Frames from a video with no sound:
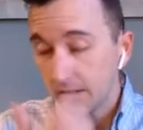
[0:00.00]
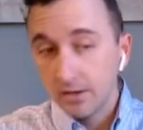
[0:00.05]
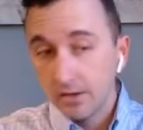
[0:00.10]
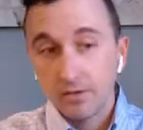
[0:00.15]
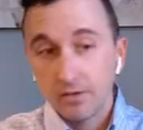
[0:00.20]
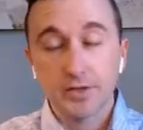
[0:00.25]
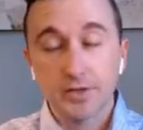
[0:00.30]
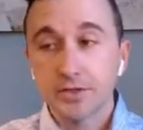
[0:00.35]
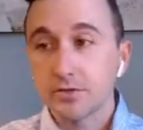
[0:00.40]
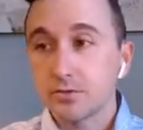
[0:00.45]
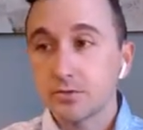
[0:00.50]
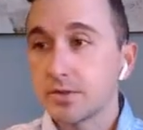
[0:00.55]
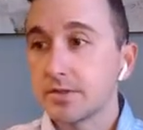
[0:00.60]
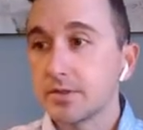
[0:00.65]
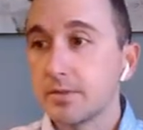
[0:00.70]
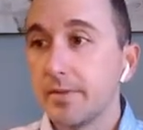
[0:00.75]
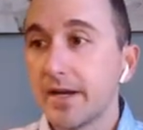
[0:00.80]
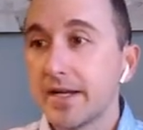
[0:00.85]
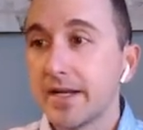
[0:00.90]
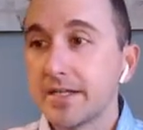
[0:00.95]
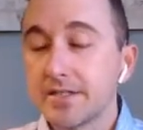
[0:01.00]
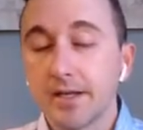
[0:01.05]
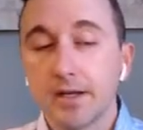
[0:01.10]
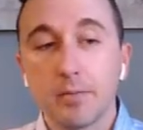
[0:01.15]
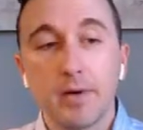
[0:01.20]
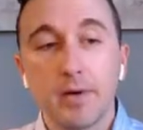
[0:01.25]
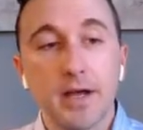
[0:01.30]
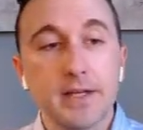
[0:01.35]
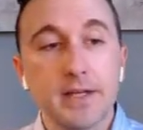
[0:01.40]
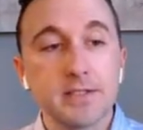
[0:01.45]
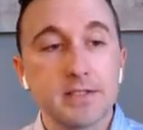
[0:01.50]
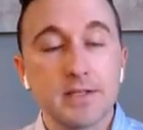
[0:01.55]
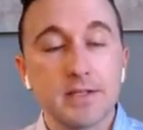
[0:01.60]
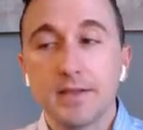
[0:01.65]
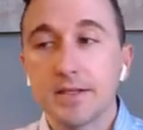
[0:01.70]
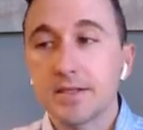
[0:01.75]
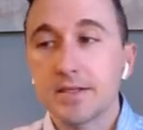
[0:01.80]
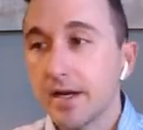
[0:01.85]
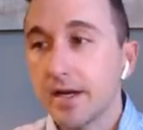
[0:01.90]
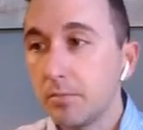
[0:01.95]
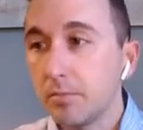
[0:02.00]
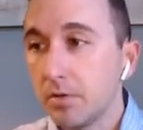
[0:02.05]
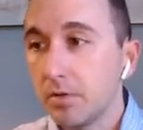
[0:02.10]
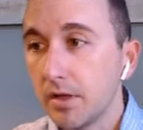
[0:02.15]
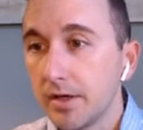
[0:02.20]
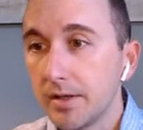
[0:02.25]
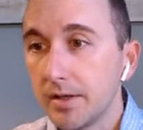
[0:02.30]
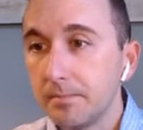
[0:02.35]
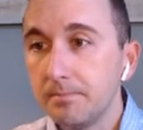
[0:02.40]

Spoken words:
Such as when somebody syncopizes at the sight of blood,